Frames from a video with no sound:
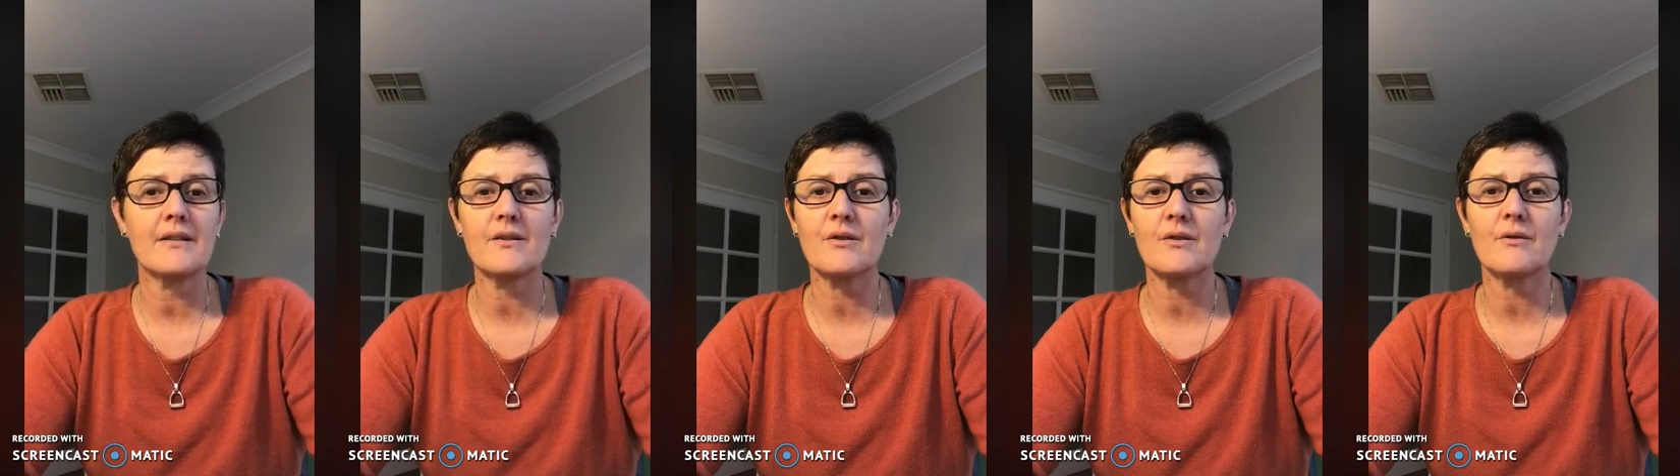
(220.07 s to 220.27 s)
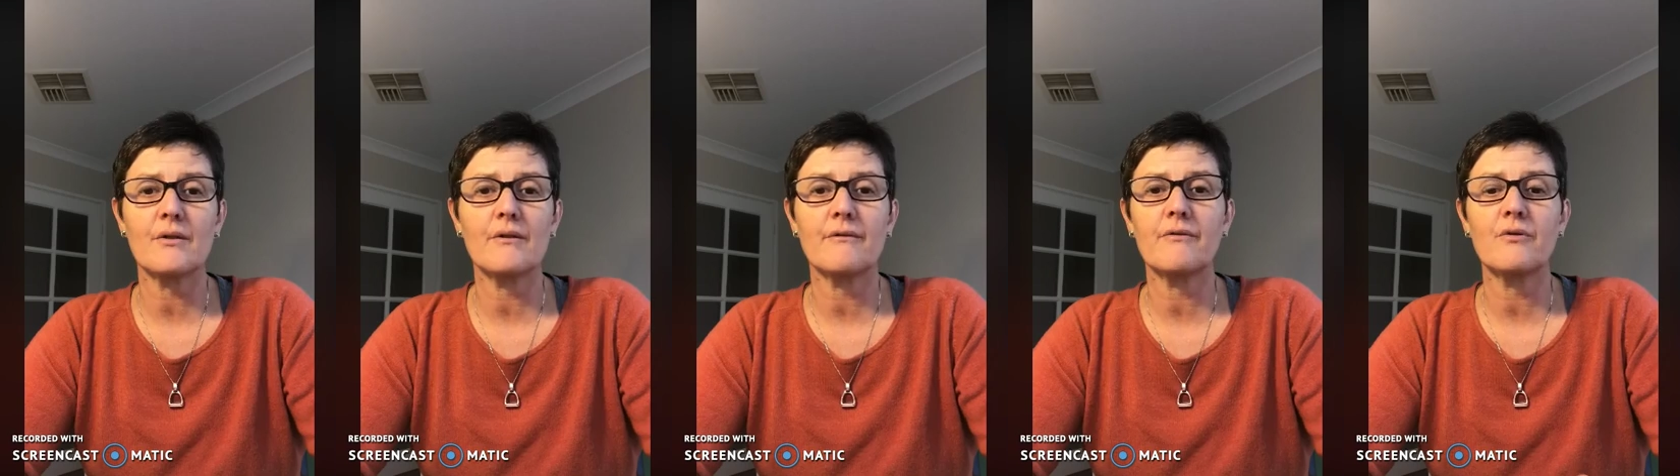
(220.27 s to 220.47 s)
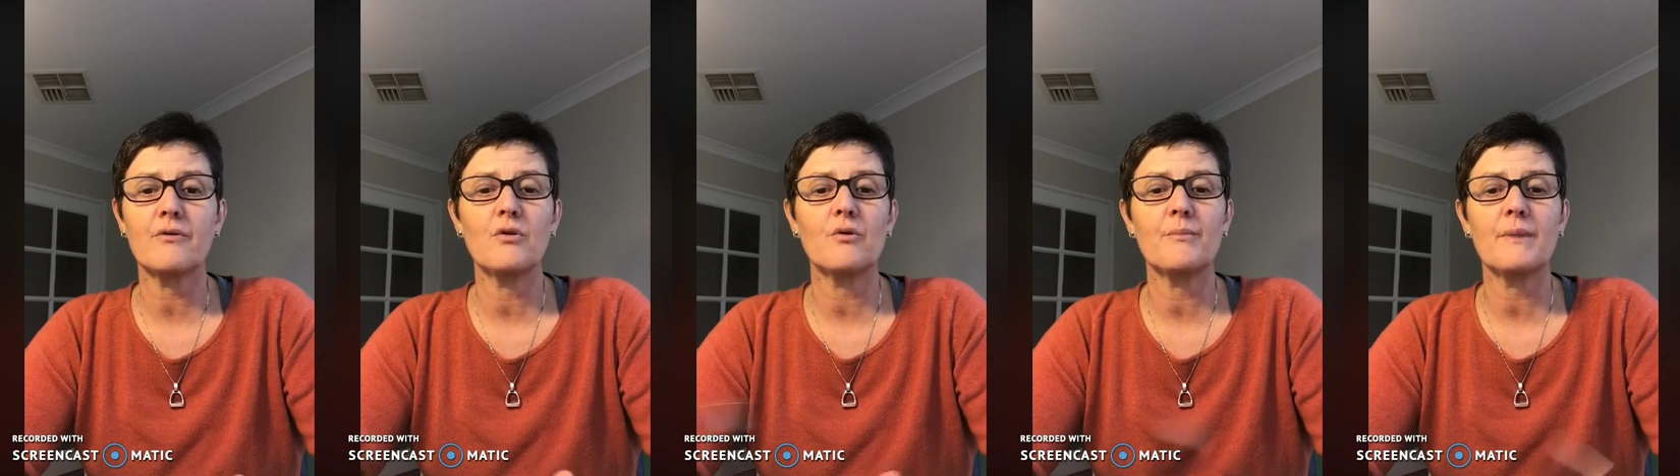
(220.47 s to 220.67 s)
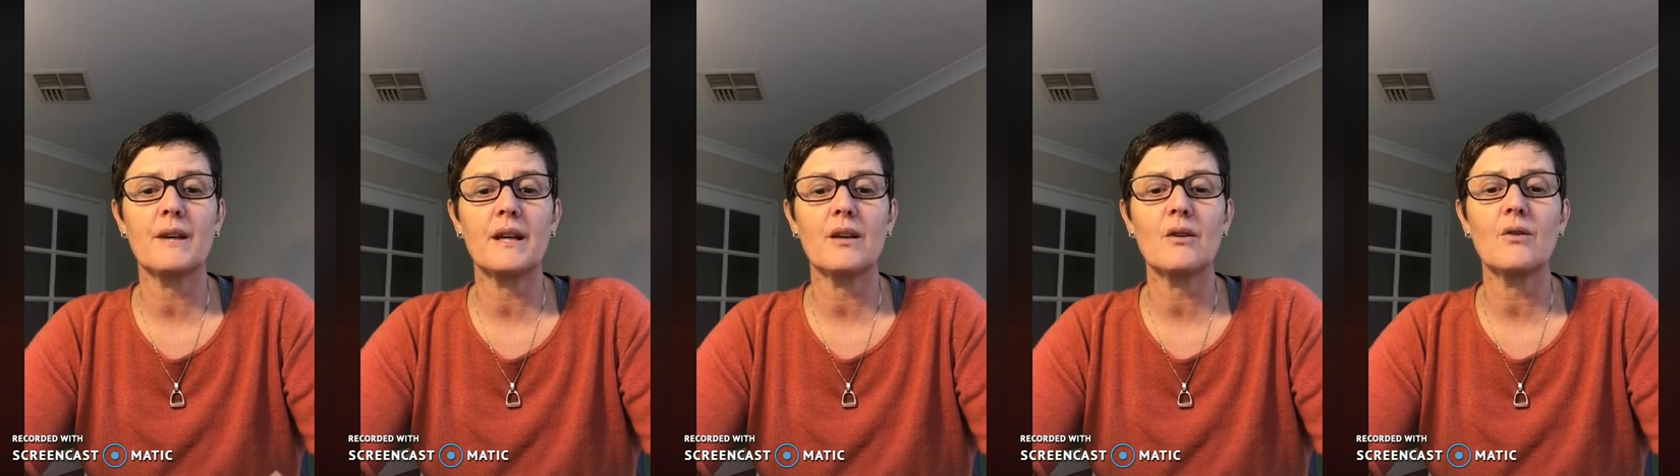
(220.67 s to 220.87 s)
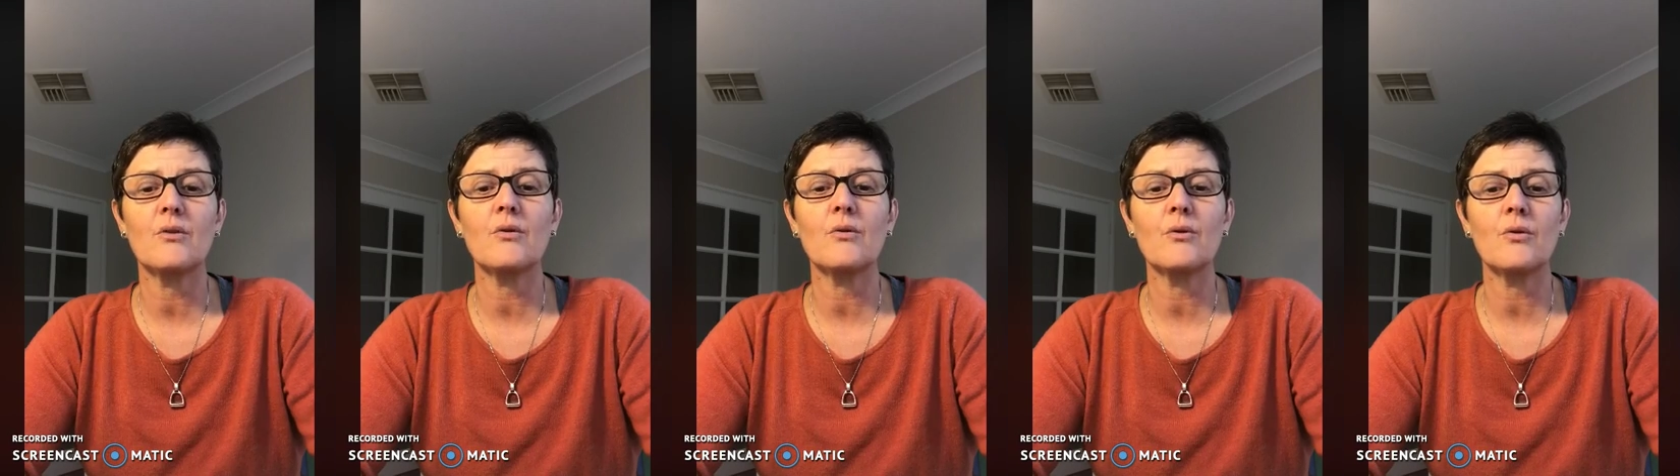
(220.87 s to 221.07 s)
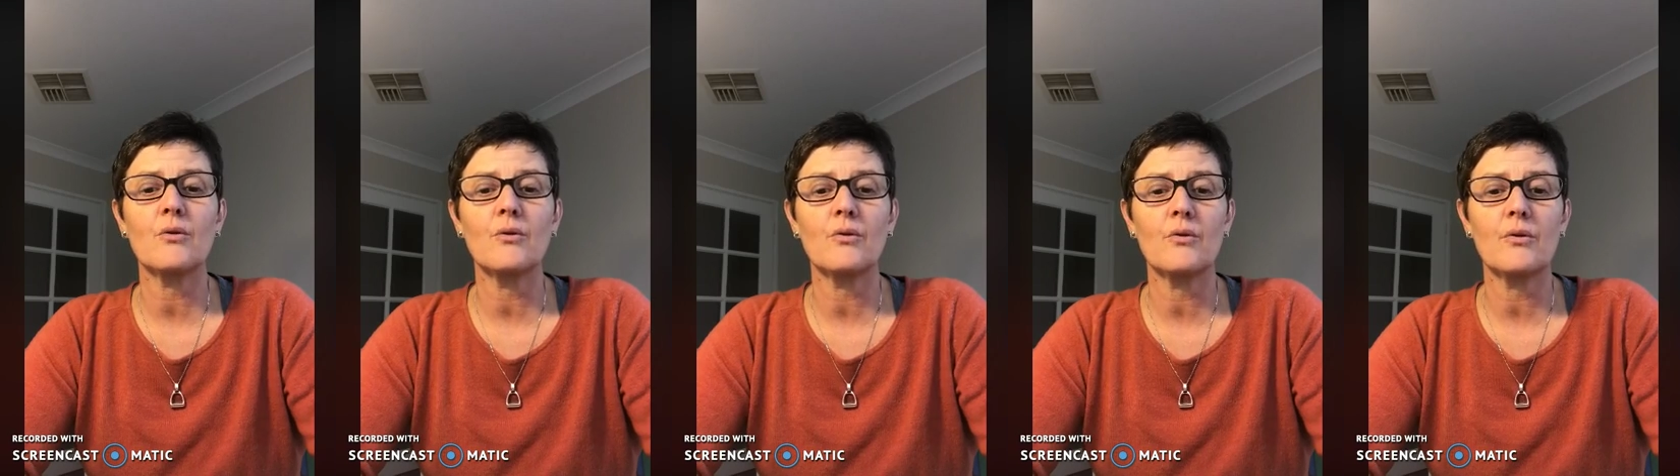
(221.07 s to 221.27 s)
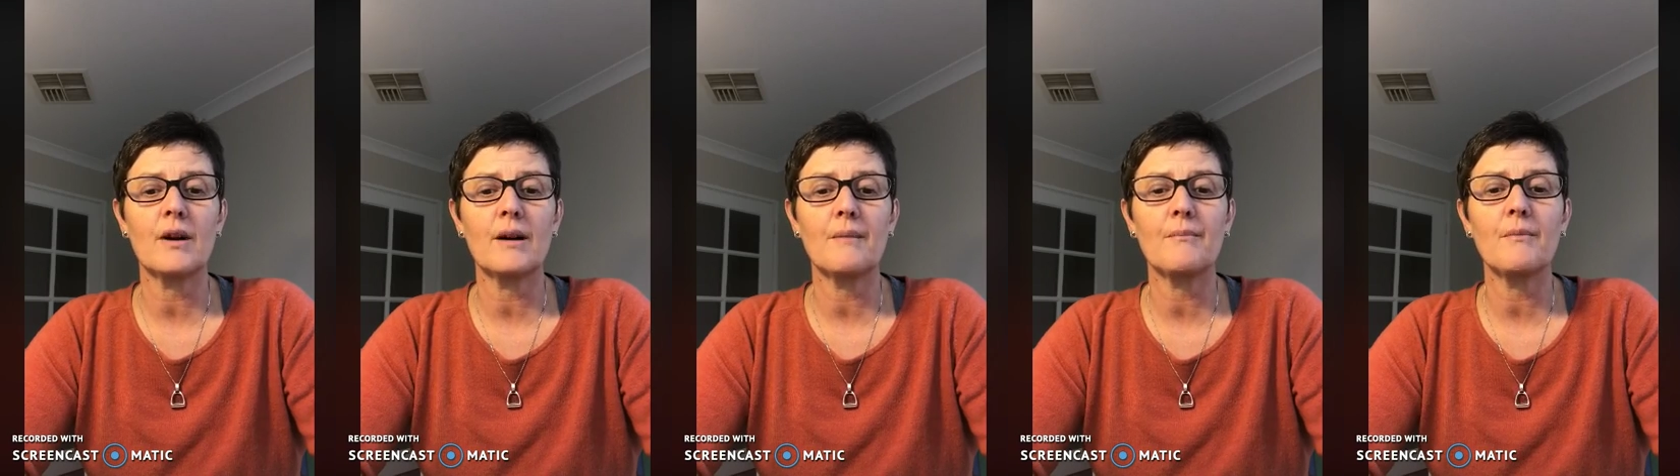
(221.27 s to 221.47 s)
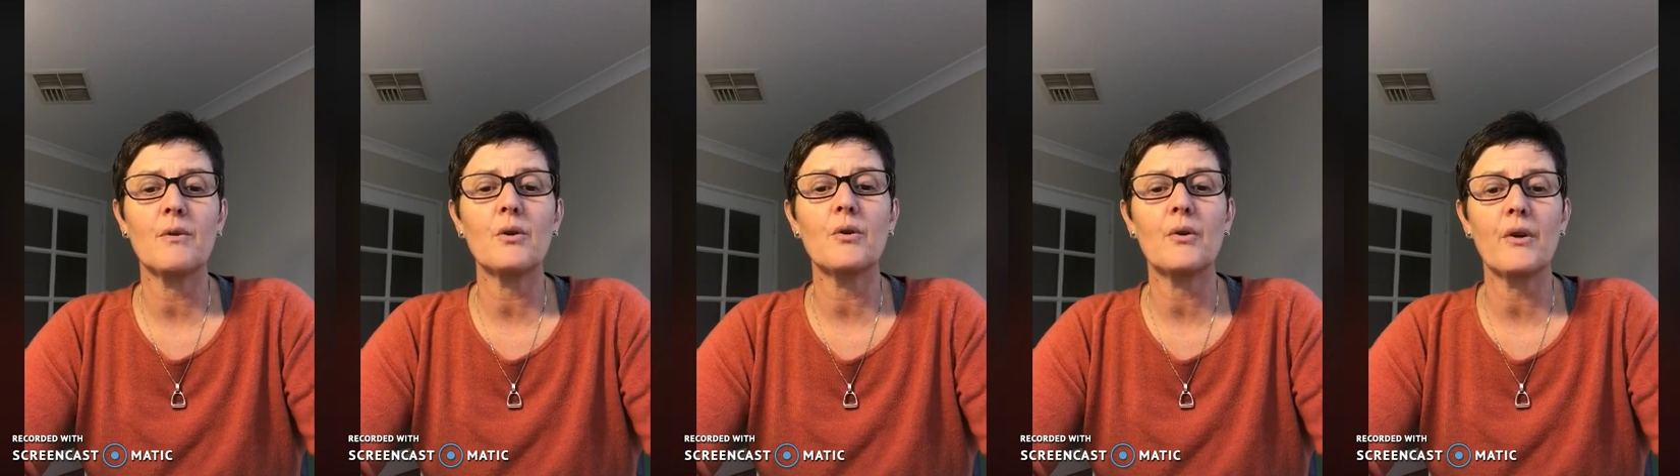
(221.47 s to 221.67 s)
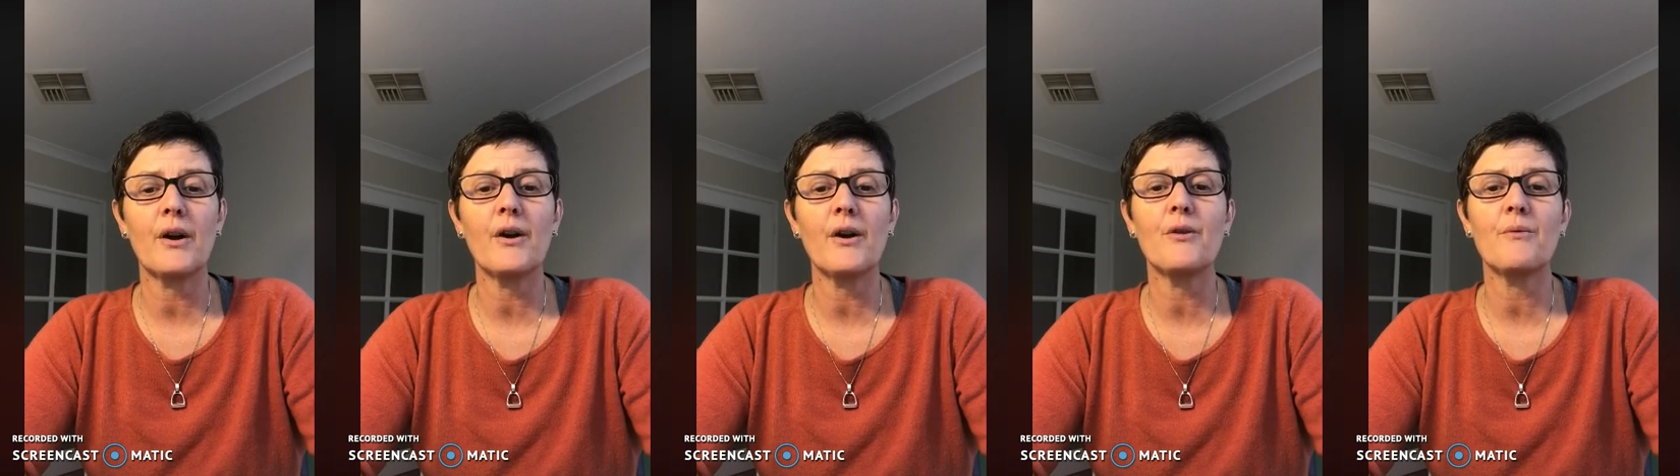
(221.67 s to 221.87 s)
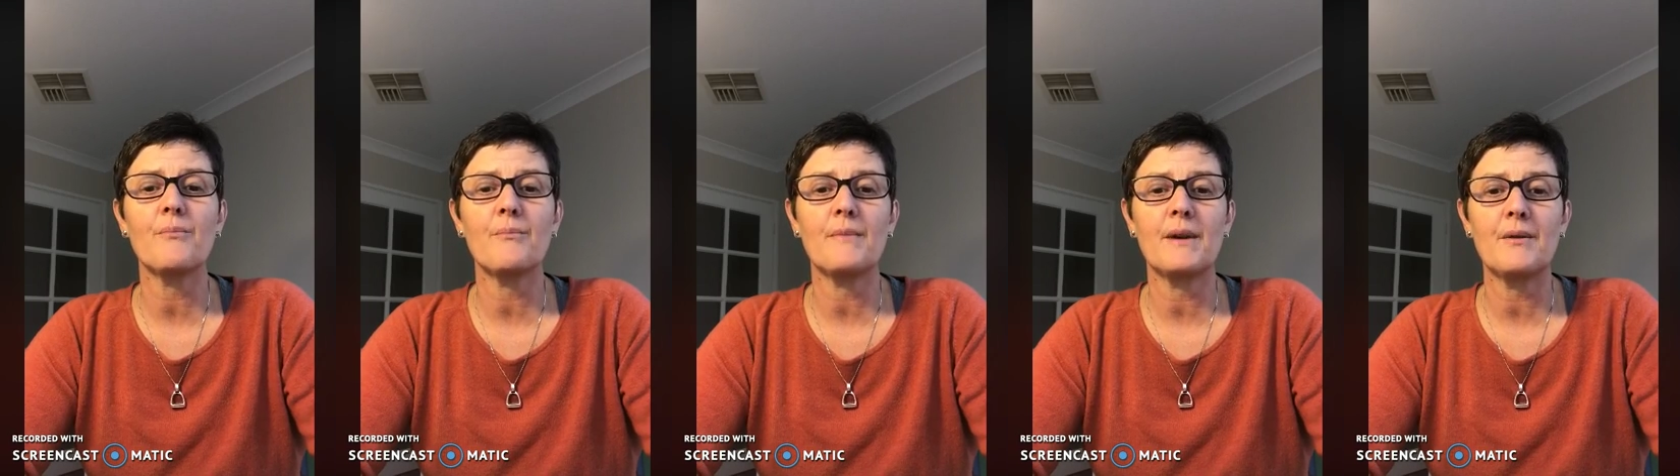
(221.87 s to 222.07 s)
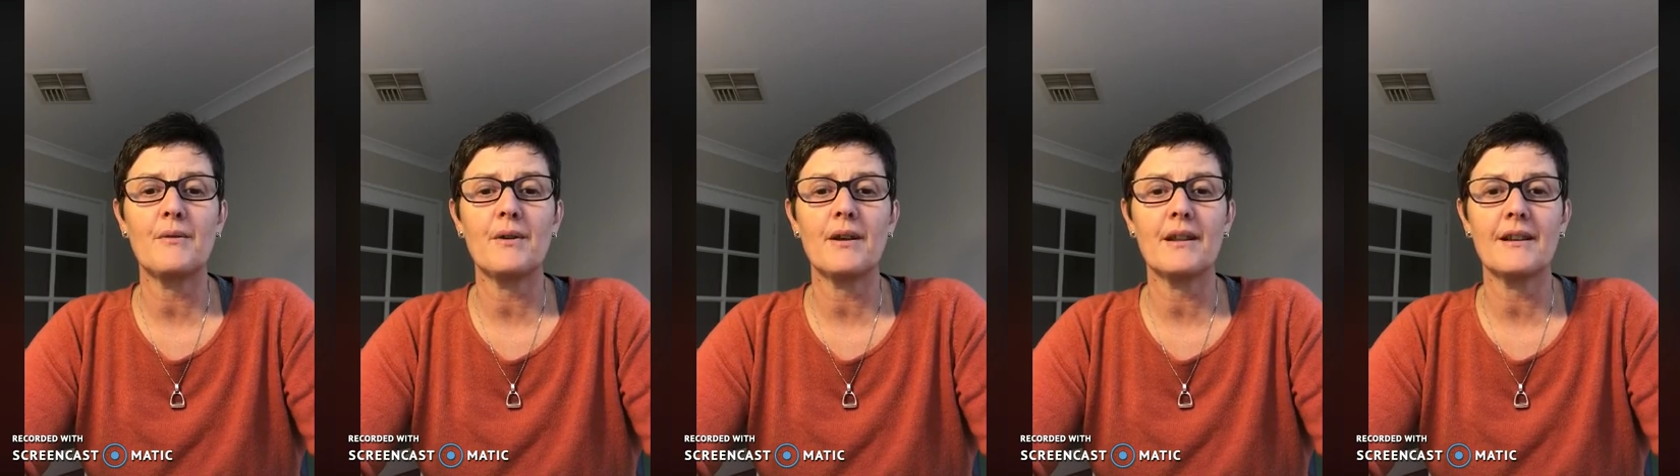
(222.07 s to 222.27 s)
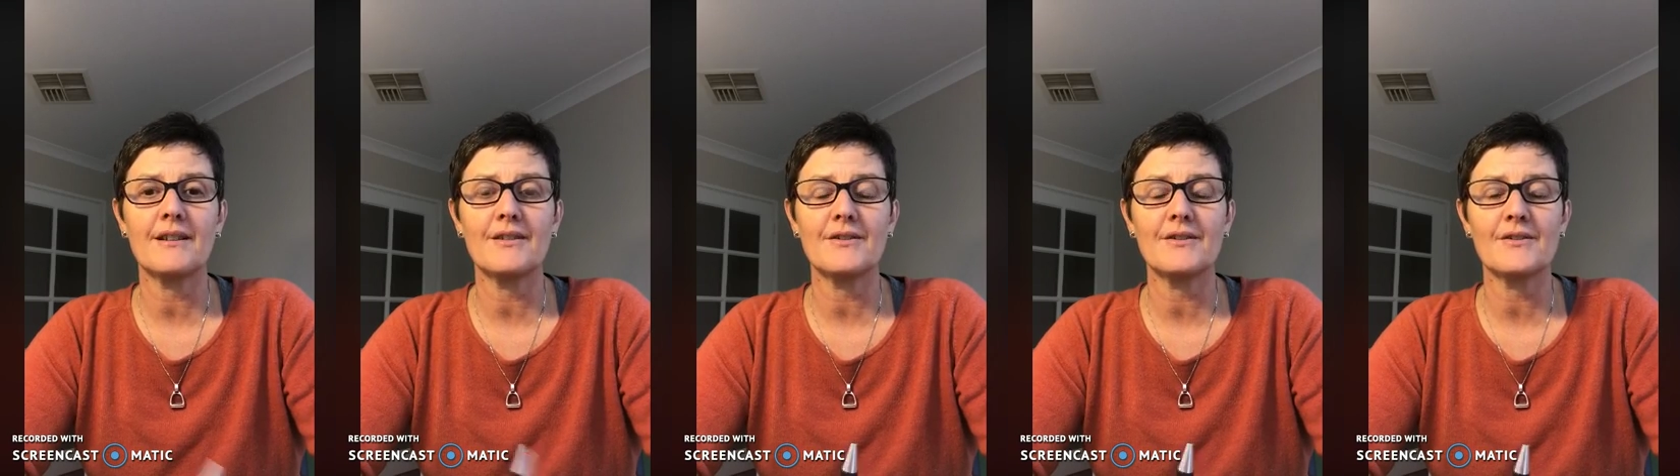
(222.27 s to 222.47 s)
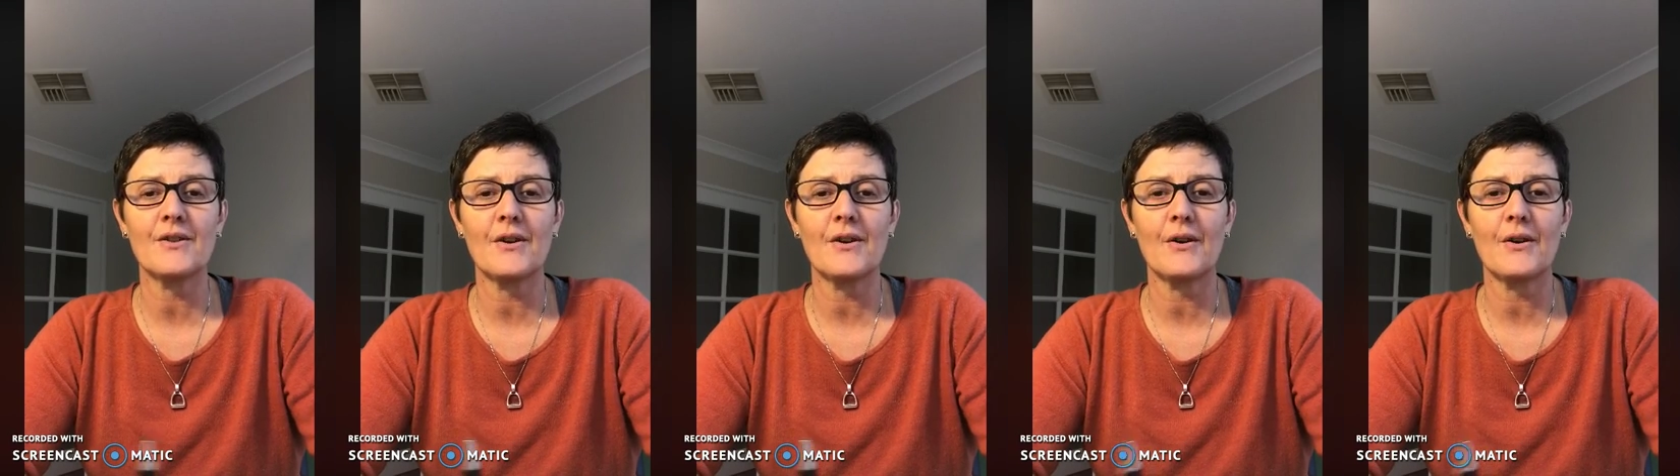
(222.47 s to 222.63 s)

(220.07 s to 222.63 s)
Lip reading: answer it for me or help me with it.